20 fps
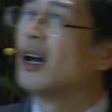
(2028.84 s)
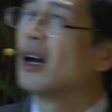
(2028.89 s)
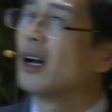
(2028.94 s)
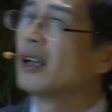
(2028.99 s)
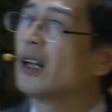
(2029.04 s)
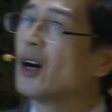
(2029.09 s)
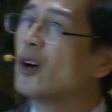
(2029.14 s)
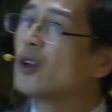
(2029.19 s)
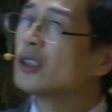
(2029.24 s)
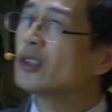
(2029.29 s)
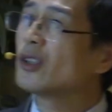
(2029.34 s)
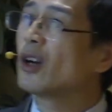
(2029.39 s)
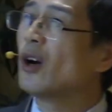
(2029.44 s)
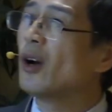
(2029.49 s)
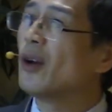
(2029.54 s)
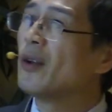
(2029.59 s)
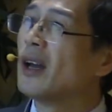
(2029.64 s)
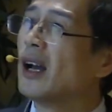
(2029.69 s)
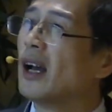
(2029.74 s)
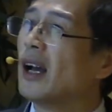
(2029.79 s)
And
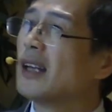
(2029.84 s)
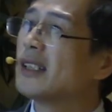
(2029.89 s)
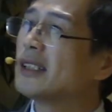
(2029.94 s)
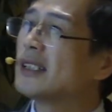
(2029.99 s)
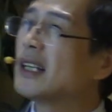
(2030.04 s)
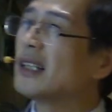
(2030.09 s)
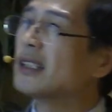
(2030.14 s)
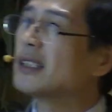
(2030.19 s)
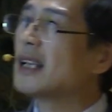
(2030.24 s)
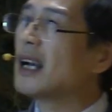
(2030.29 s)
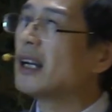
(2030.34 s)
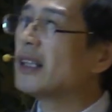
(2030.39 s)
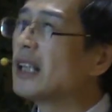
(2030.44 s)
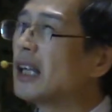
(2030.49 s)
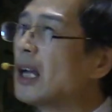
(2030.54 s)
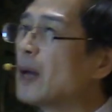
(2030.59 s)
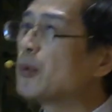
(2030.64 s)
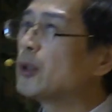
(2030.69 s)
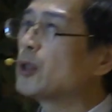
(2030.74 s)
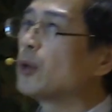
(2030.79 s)
also a single cell
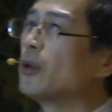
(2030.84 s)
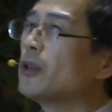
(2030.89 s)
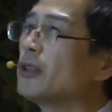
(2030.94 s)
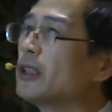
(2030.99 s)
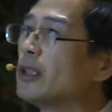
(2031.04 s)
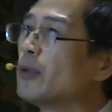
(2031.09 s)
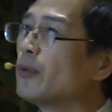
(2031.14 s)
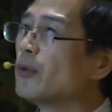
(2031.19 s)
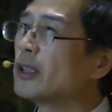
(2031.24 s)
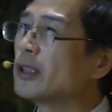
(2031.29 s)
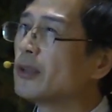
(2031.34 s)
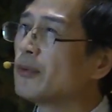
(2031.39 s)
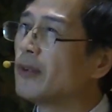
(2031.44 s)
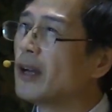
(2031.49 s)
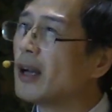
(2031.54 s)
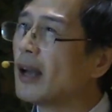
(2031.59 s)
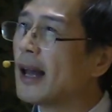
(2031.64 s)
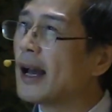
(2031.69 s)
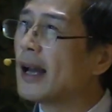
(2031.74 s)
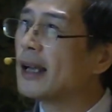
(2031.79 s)
encapsulation was
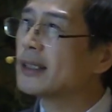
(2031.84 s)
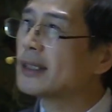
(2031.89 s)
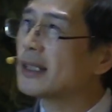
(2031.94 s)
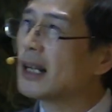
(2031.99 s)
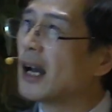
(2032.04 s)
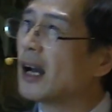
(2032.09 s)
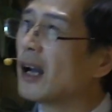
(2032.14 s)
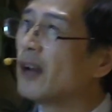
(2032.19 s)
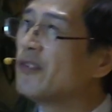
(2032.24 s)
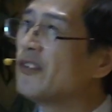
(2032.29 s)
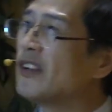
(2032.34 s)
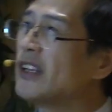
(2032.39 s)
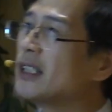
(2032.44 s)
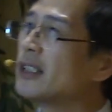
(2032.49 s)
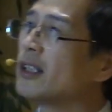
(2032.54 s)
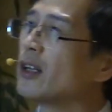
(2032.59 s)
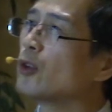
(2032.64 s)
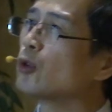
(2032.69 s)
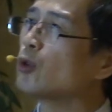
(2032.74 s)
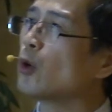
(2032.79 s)
realized on a
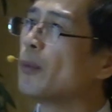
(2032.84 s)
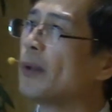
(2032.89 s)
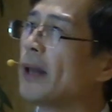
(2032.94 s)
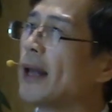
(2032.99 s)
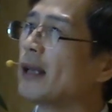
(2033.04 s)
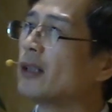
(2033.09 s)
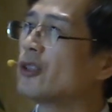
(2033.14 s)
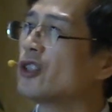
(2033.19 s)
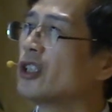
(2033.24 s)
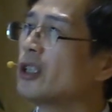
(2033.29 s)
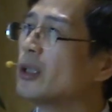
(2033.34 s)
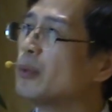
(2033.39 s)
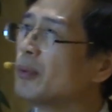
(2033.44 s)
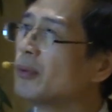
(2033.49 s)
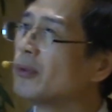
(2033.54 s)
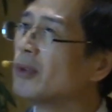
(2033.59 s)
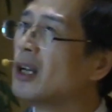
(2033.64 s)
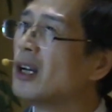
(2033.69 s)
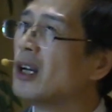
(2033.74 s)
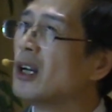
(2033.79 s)
Facile droplet chip
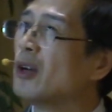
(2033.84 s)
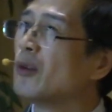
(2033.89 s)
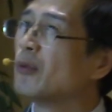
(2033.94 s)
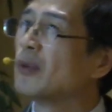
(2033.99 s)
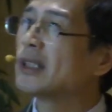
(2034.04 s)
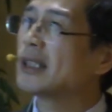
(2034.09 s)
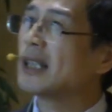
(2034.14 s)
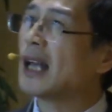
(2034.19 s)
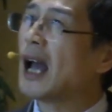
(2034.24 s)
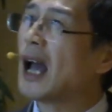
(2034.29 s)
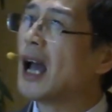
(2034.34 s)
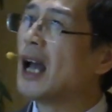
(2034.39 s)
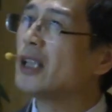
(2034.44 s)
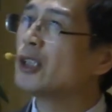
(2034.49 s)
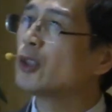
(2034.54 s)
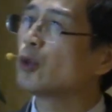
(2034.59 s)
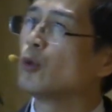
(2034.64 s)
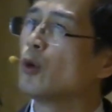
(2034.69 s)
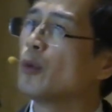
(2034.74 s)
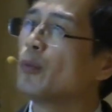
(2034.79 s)
with high
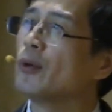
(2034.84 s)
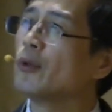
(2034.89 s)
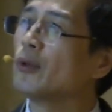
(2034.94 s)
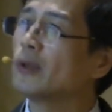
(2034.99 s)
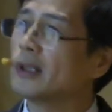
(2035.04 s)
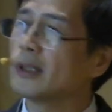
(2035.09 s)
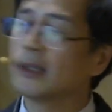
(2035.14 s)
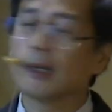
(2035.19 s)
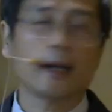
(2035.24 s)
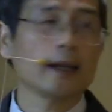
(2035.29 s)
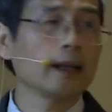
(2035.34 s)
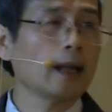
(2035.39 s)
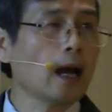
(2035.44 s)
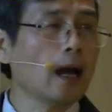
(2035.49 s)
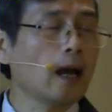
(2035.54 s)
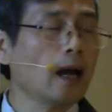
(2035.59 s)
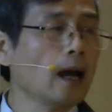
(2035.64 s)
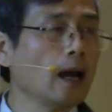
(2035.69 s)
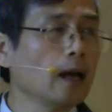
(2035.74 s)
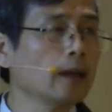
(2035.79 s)
throughput, and
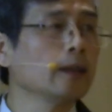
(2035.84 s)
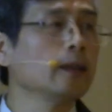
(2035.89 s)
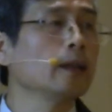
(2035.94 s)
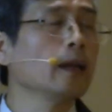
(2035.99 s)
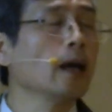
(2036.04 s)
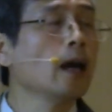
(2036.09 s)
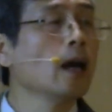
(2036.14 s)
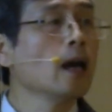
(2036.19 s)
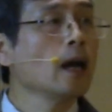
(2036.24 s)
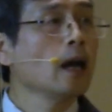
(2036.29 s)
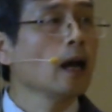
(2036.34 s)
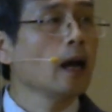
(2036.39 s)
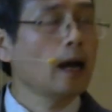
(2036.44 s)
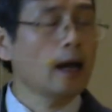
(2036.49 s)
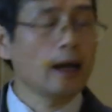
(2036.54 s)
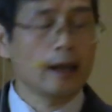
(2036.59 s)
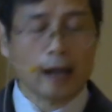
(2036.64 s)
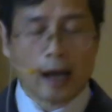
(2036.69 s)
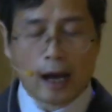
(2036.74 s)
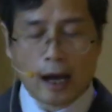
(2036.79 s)

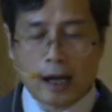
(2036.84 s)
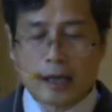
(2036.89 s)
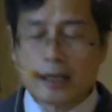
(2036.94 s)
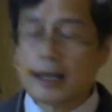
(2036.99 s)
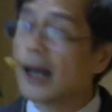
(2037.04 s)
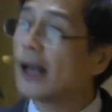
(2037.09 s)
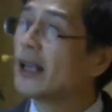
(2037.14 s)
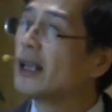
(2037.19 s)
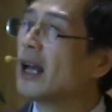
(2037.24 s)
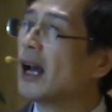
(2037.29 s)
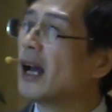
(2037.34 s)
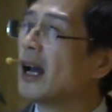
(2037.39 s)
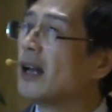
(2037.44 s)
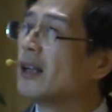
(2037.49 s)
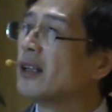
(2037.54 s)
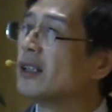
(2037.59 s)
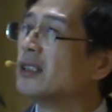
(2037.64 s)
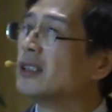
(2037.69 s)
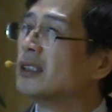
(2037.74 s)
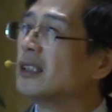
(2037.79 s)
an online
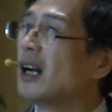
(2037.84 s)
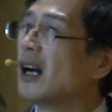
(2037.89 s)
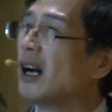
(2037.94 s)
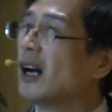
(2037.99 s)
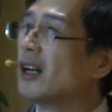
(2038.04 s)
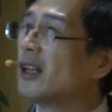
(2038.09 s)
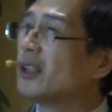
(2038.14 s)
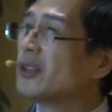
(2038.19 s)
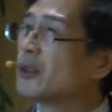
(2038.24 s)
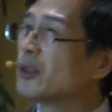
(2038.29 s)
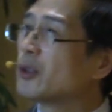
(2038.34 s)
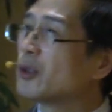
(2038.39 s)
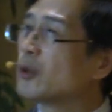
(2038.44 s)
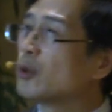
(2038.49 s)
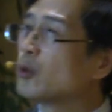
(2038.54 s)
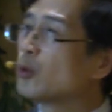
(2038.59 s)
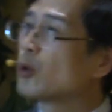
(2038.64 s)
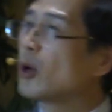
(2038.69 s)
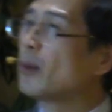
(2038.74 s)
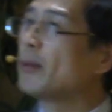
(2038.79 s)

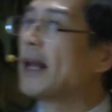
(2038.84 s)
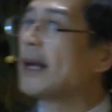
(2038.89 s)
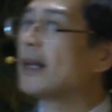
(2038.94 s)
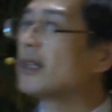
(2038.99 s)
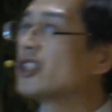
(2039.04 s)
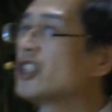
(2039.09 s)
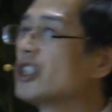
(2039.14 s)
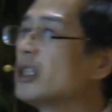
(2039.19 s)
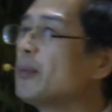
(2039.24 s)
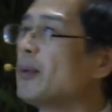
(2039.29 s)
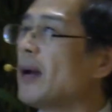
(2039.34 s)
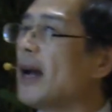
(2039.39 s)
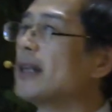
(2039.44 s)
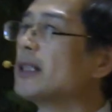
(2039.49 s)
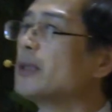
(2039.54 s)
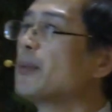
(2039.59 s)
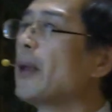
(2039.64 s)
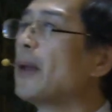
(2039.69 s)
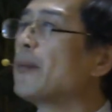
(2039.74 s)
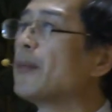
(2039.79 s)
droplet chip
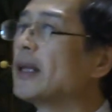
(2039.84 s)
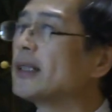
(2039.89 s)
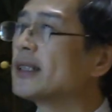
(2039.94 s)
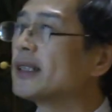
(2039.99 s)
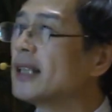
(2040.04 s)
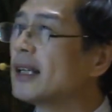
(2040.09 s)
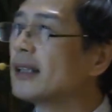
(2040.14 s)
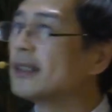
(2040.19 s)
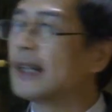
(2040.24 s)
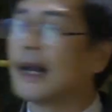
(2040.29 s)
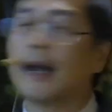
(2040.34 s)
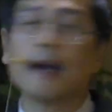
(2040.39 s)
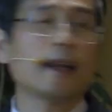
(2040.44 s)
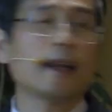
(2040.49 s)
ICP-MS single cell